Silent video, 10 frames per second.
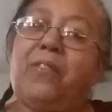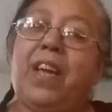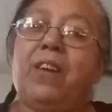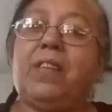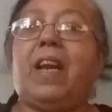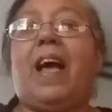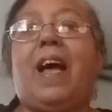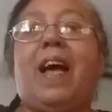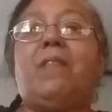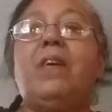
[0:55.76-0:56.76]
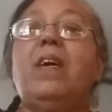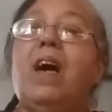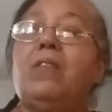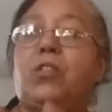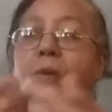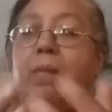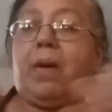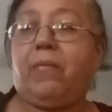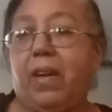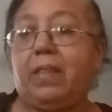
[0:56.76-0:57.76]
fear that I have of showing
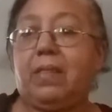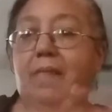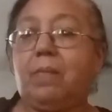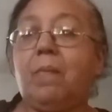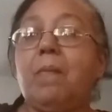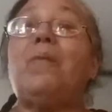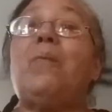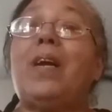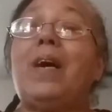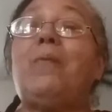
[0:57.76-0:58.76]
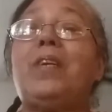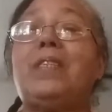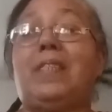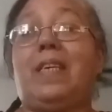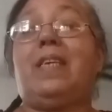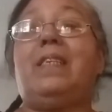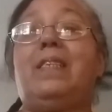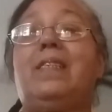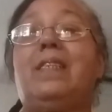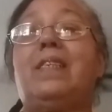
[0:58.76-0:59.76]
my face. What I want to say
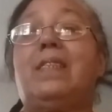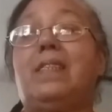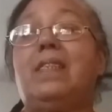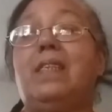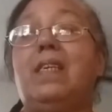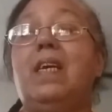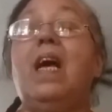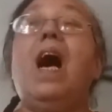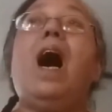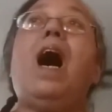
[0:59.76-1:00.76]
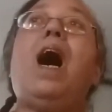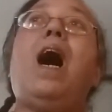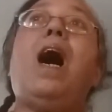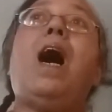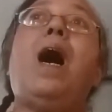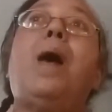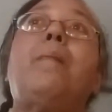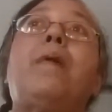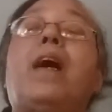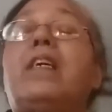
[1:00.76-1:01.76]
is this.
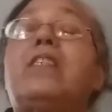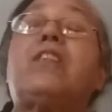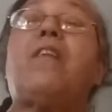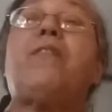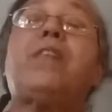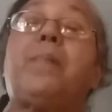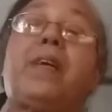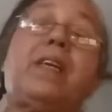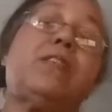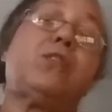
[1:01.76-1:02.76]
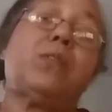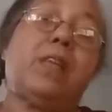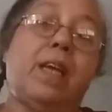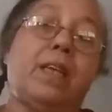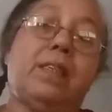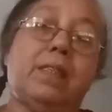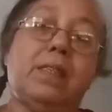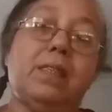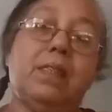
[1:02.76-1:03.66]
I'm going to start from the beginning to the end,